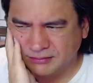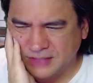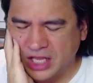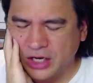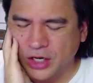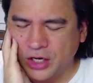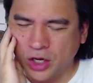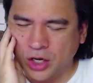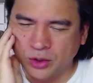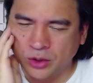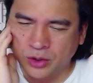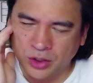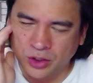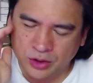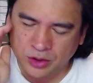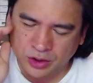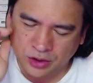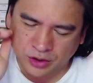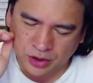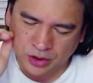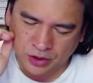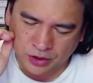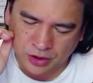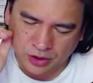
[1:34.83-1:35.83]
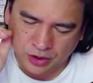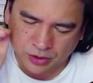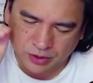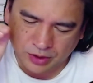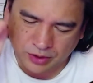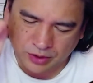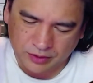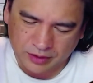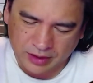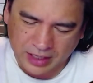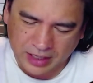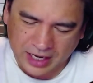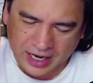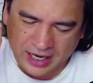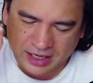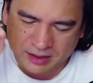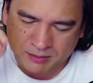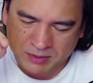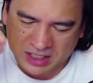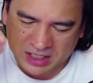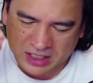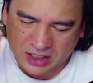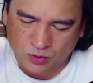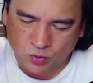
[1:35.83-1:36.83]
No. I
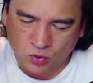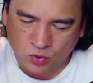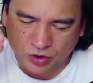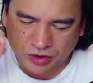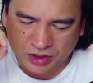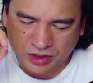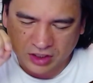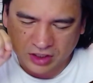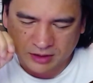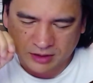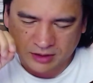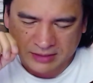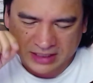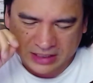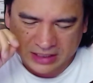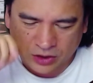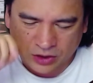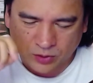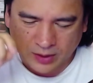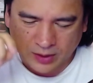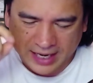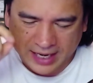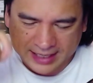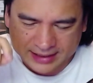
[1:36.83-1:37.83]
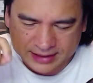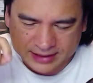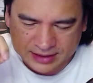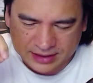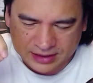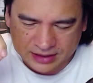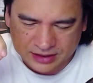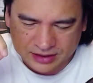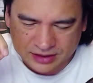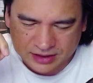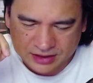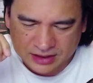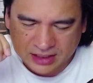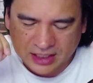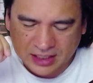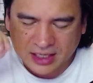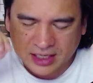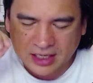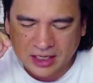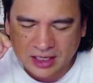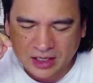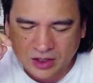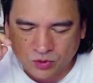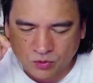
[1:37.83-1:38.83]
mean, were the amino acids
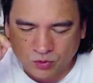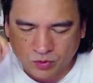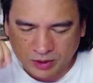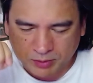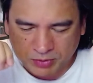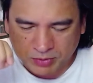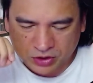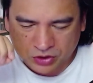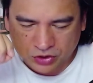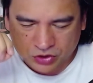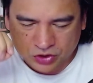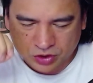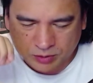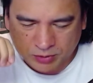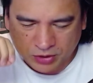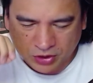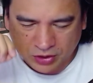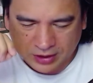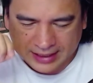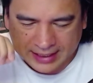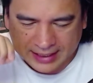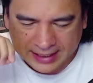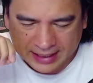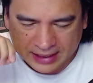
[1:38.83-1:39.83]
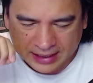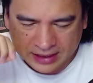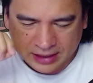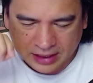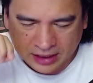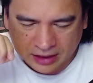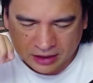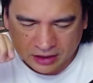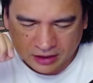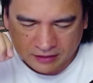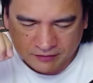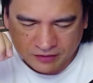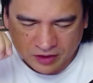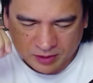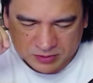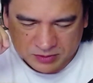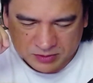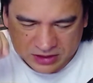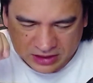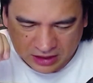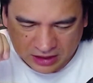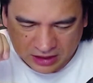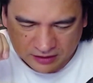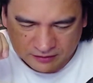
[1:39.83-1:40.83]
reproducible in and of
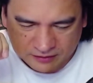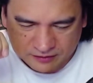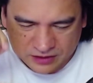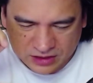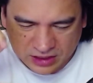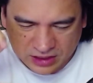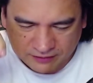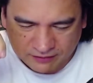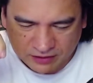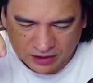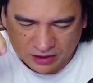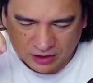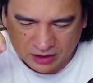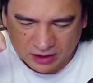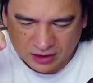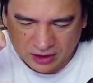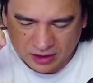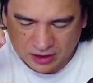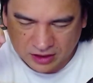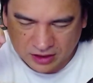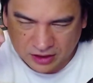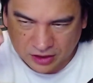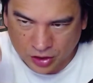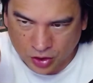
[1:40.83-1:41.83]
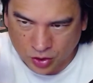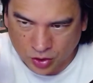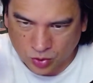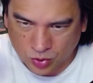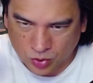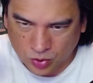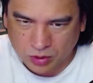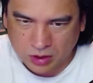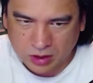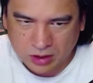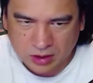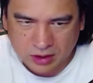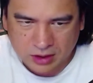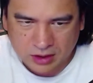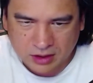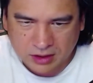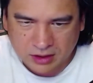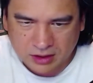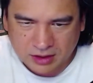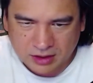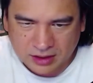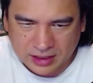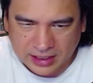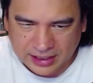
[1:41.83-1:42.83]
themselves given no
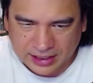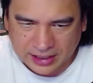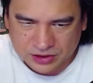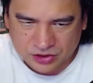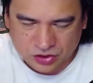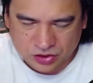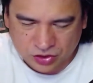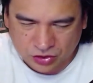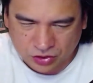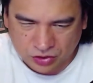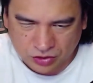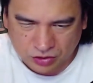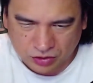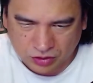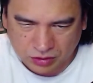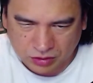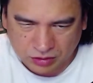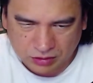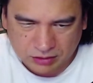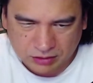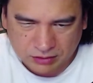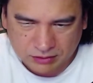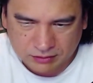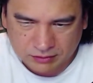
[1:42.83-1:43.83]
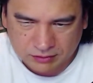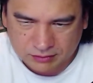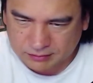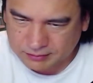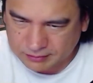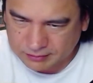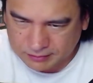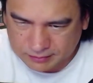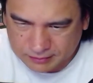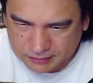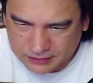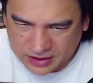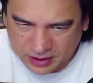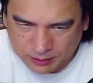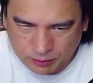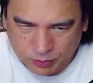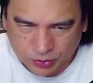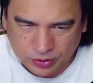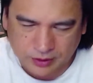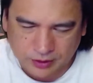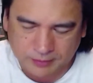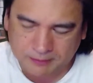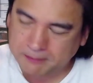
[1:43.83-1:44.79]
external input?